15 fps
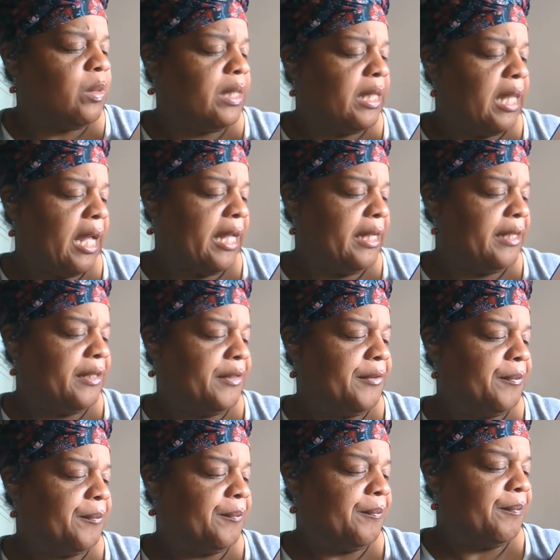like.
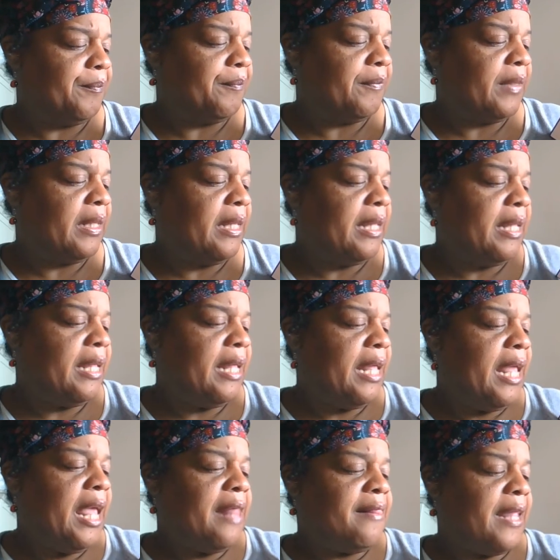
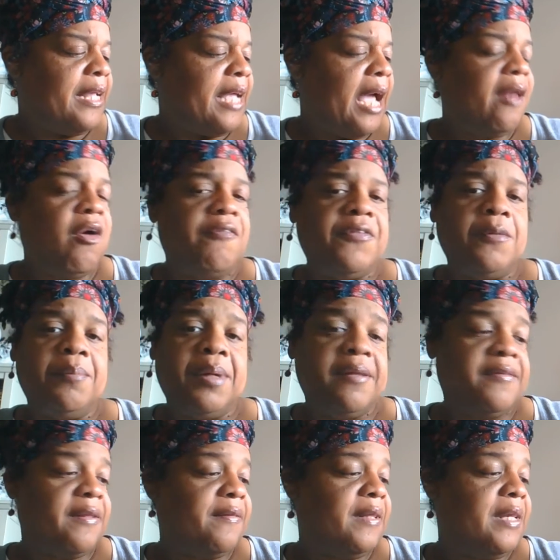They got off the
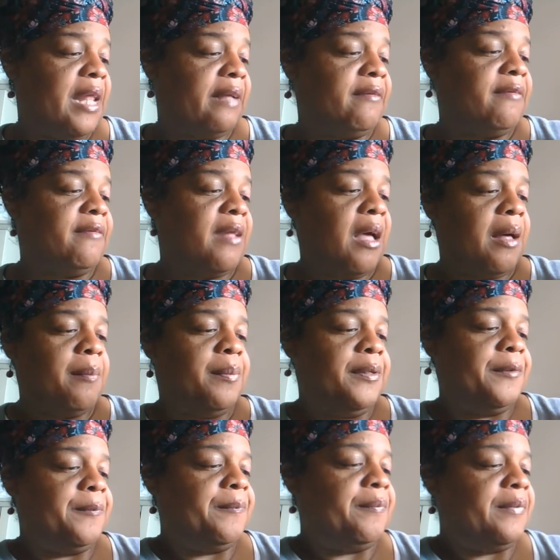bus at the next stop.
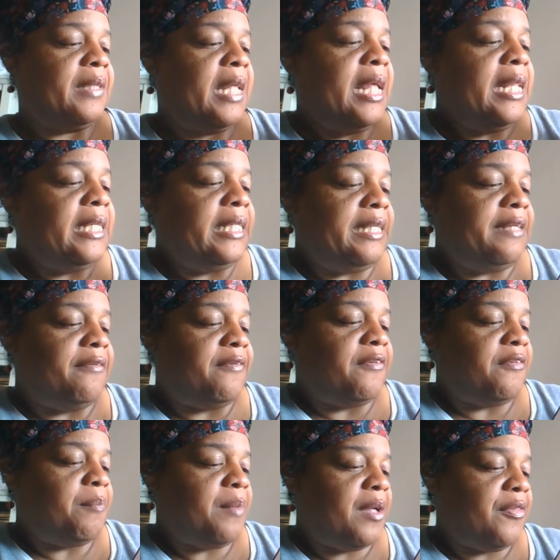
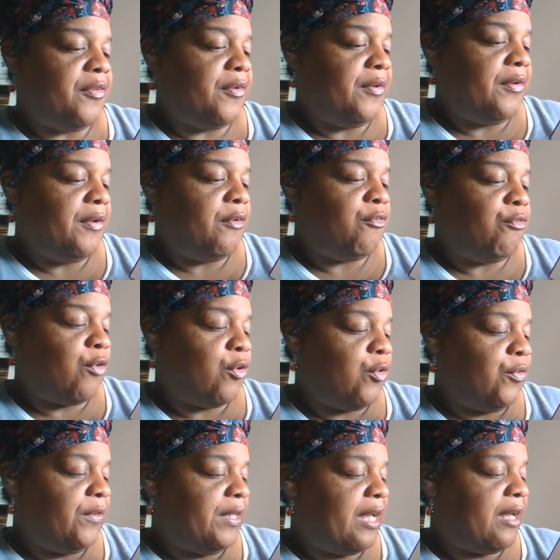Lisa's mother
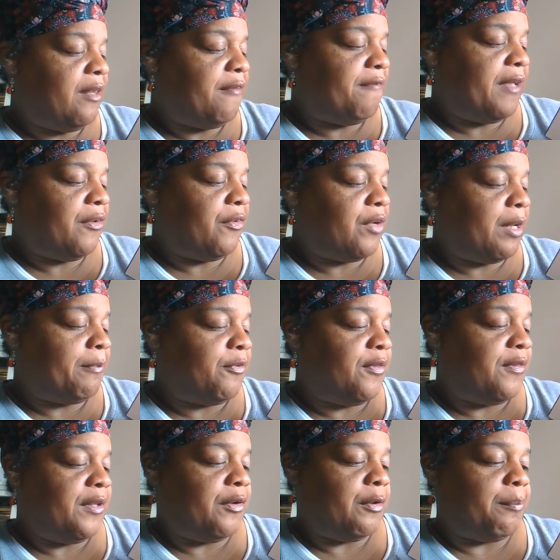rode the elevator up to
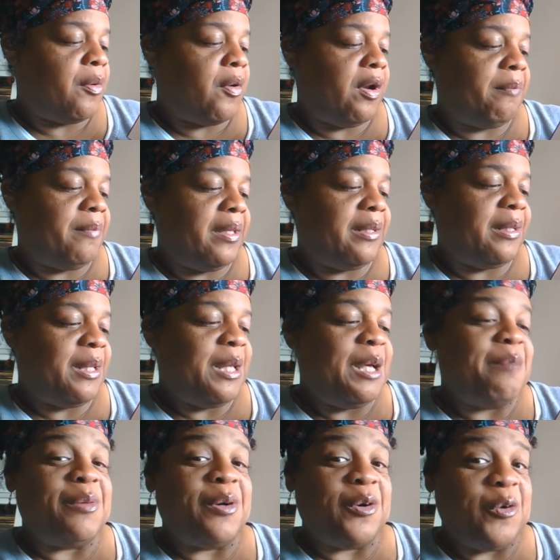their apartment,
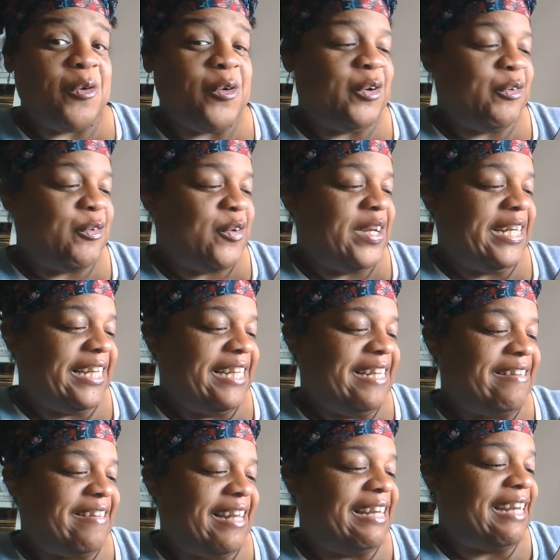but Corduroy and
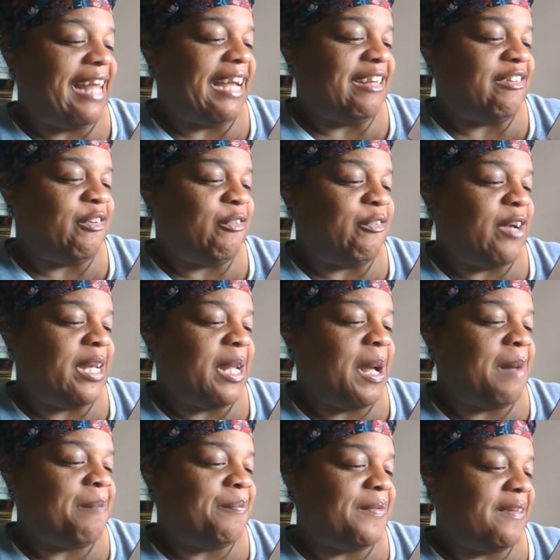Lisa liked to run
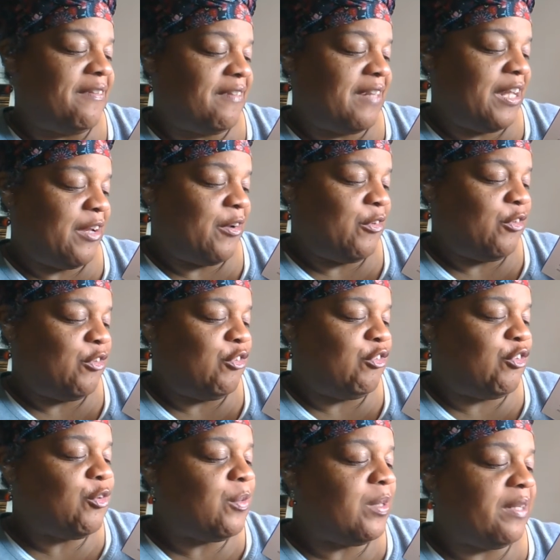up the stairs
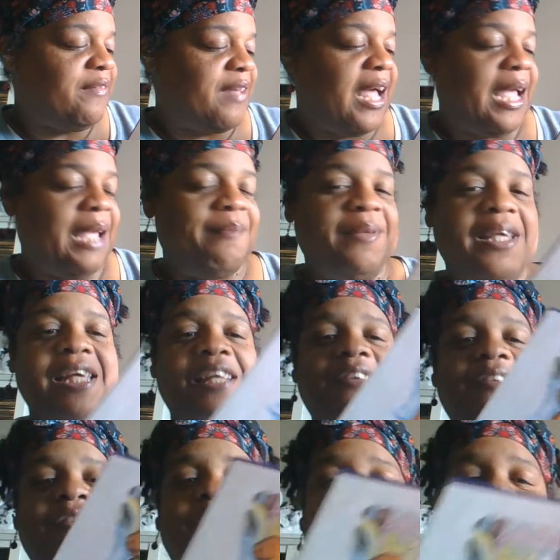two at a time
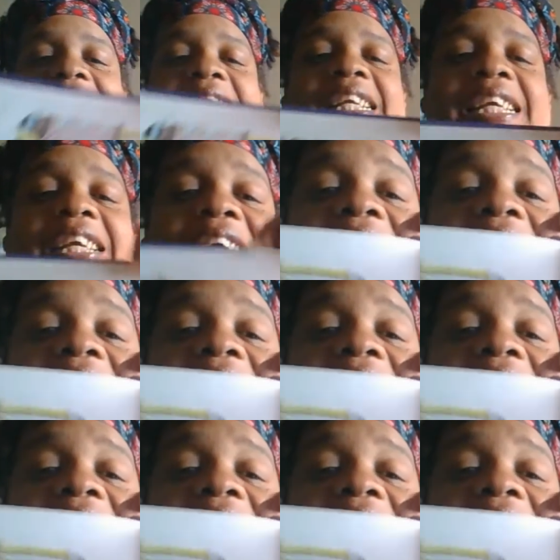to see if